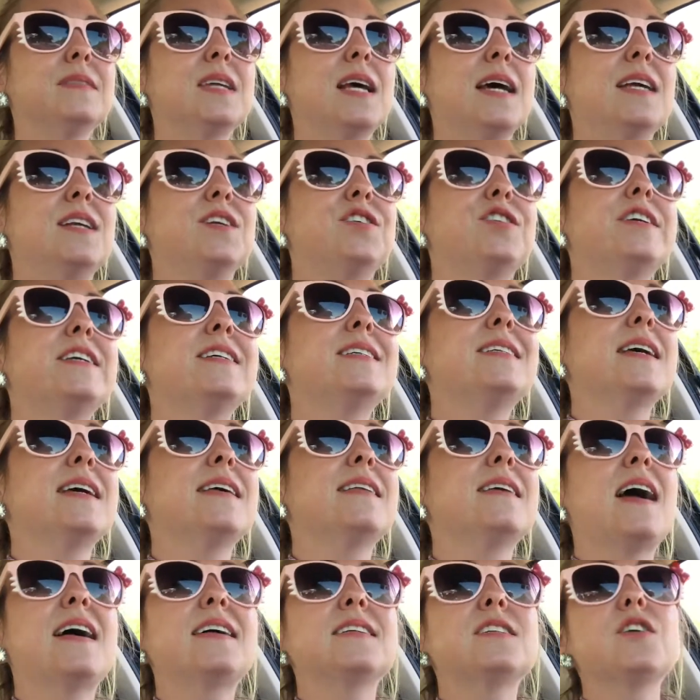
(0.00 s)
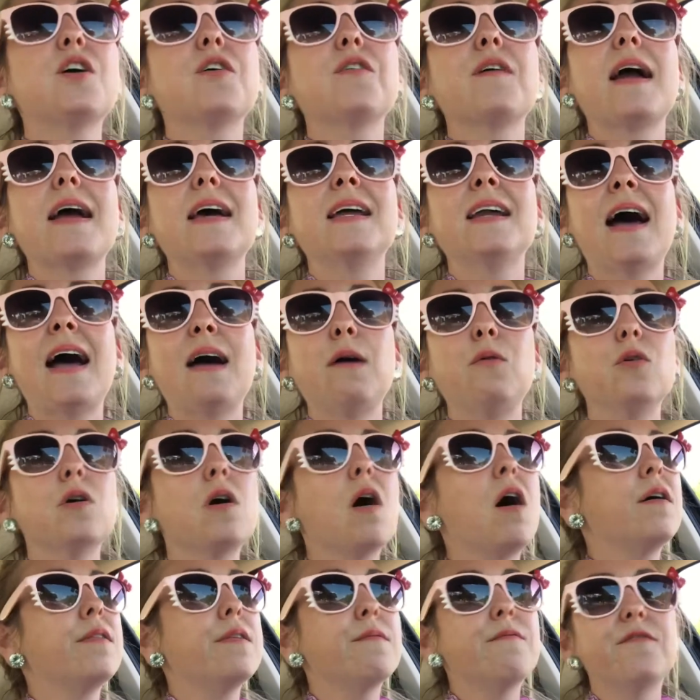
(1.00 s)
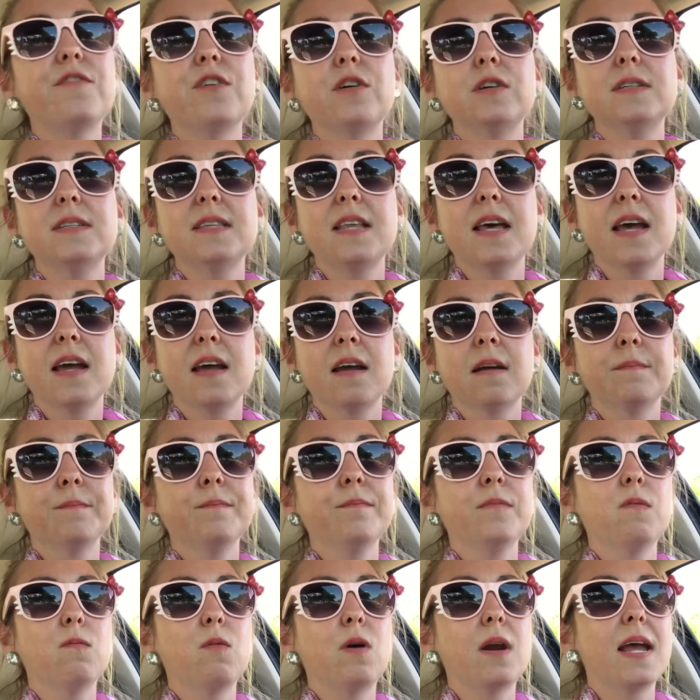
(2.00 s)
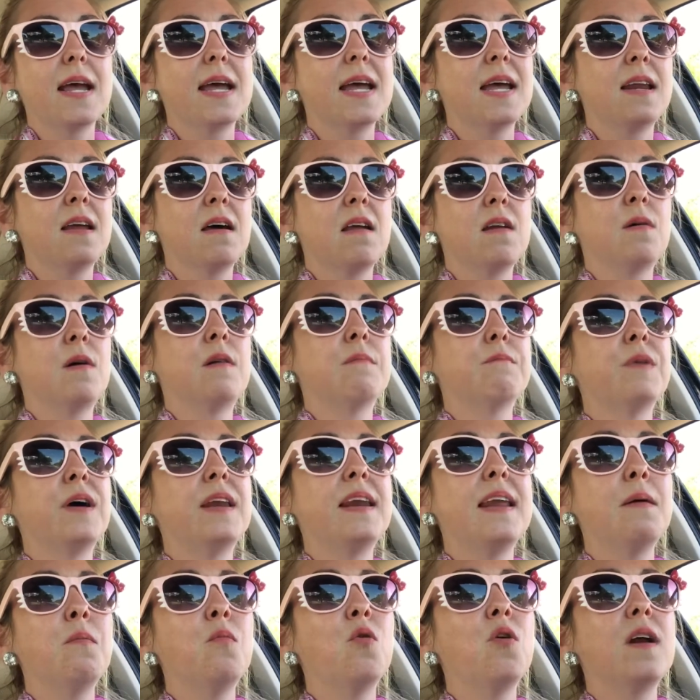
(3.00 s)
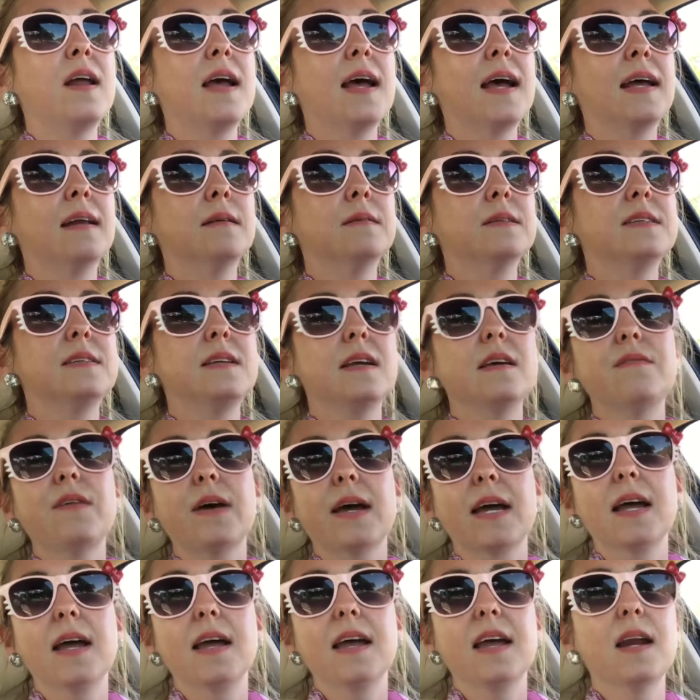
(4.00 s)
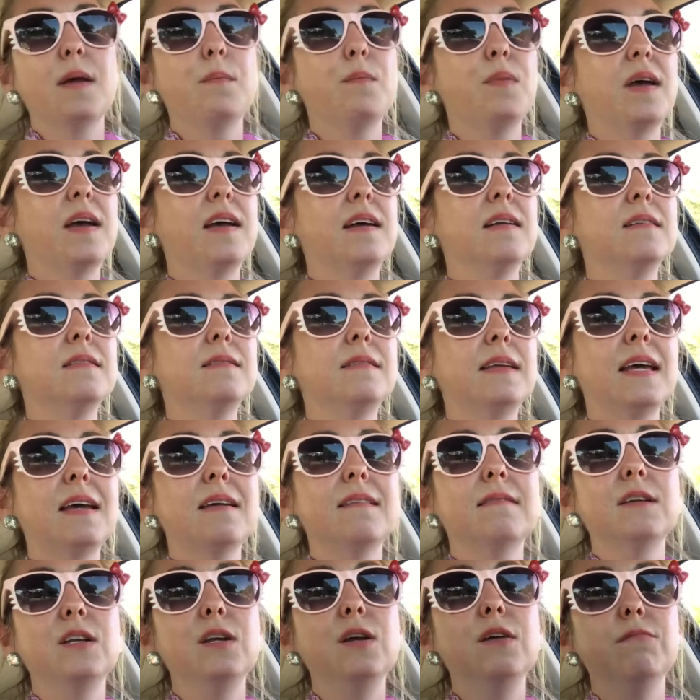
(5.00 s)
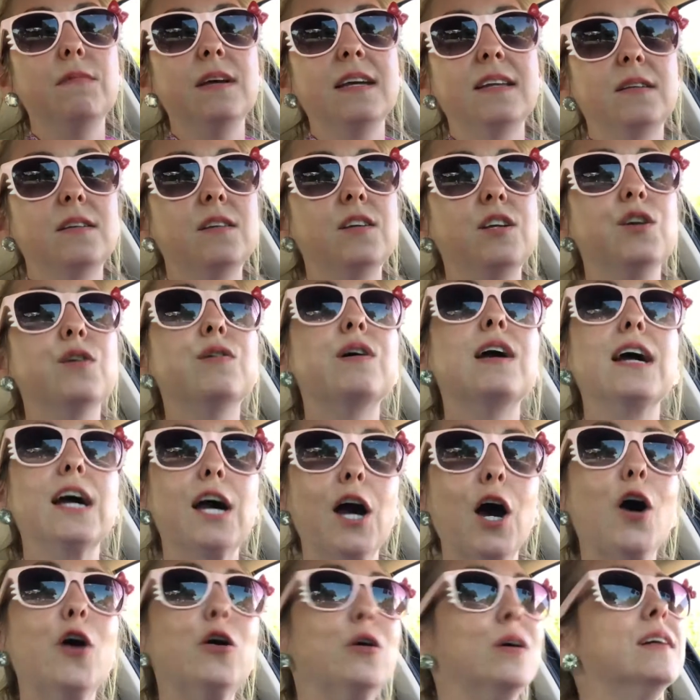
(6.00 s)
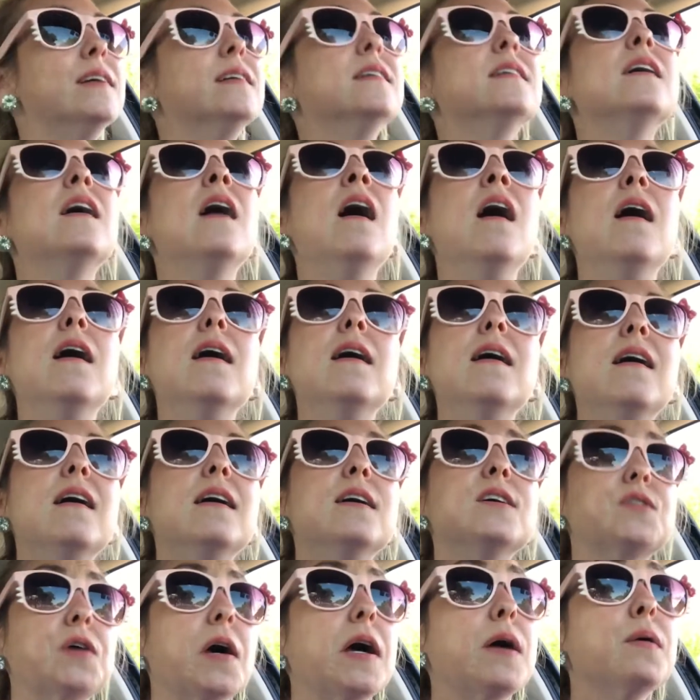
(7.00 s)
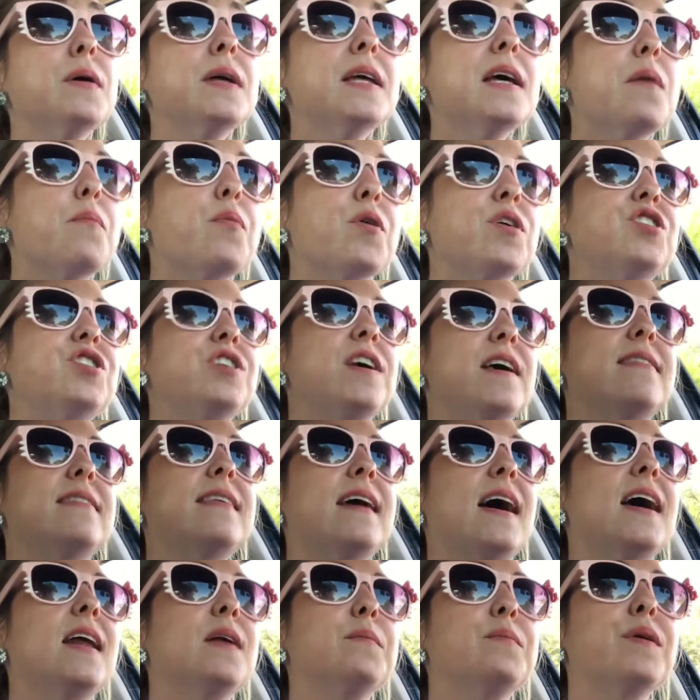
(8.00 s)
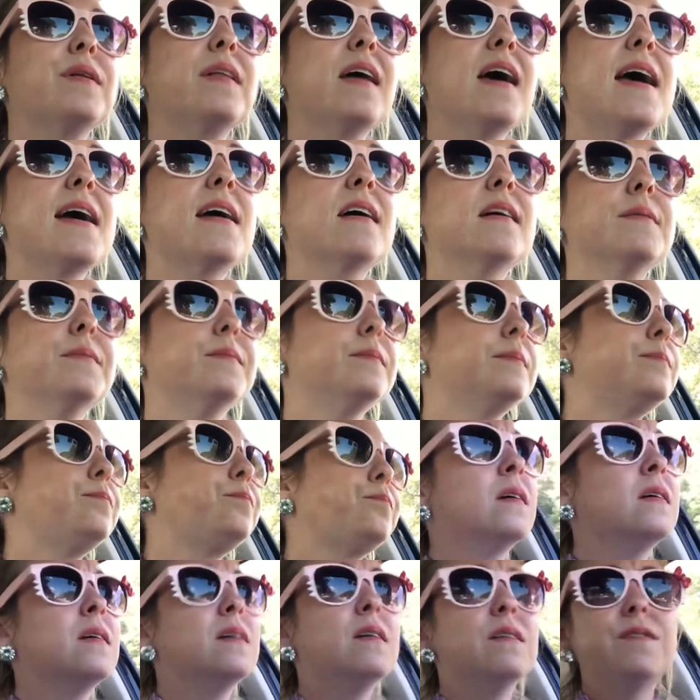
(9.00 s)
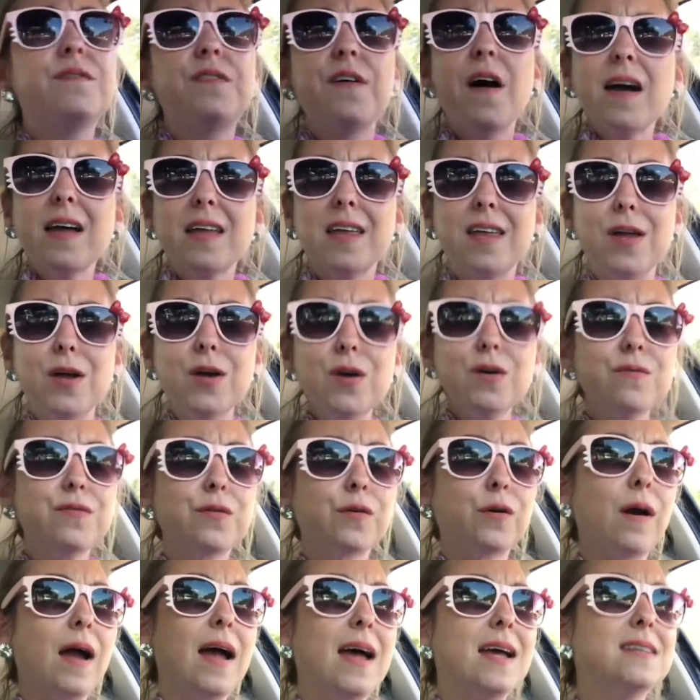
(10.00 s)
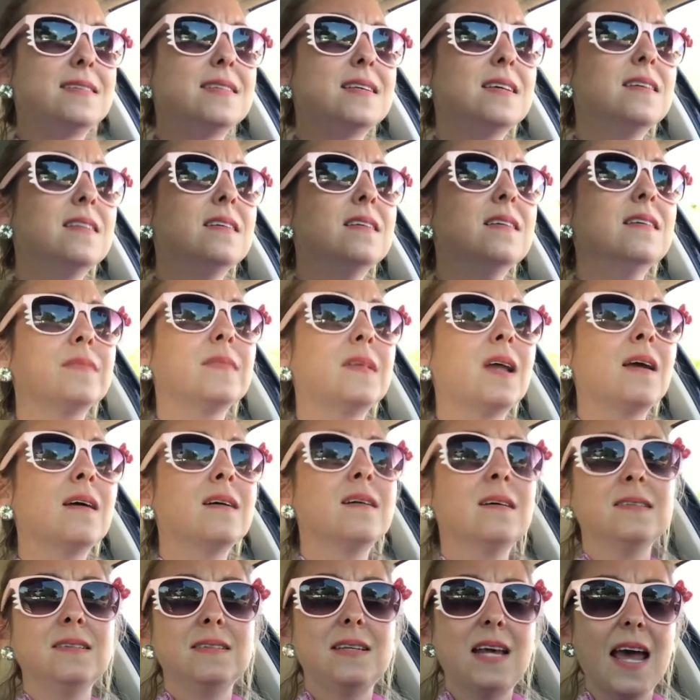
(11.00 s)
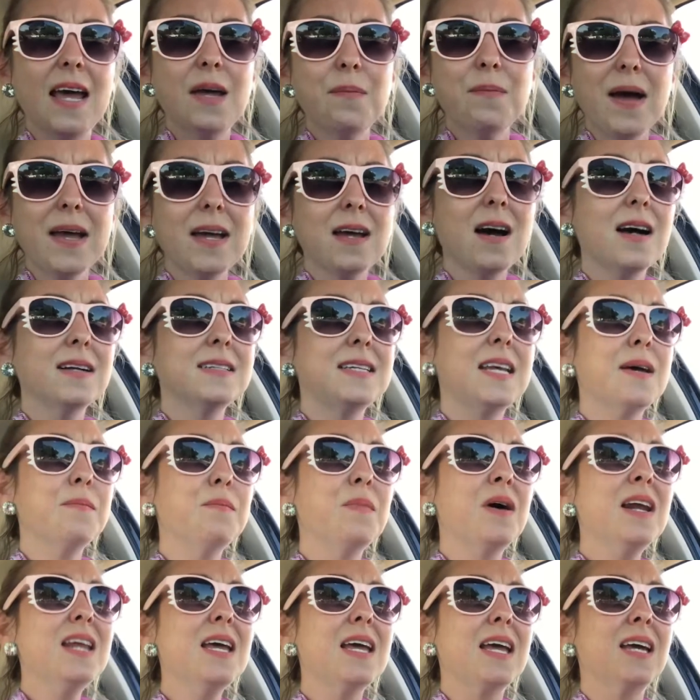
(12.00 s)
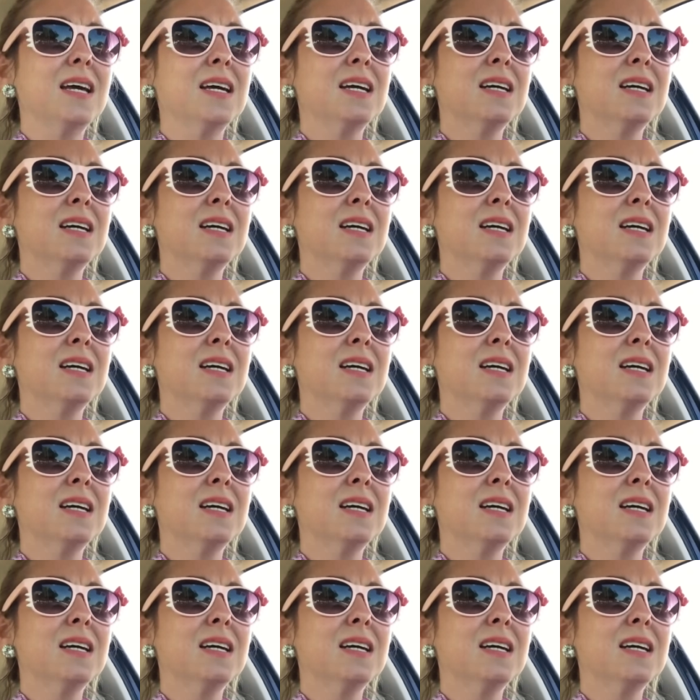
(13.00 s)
And she said, that's all right. I will call them first thing when I get in on Monday morning and see if I can get it paid. Like, you can go. So I really appreciate that. But like, fuck you, Verizon. Take my goddamn money.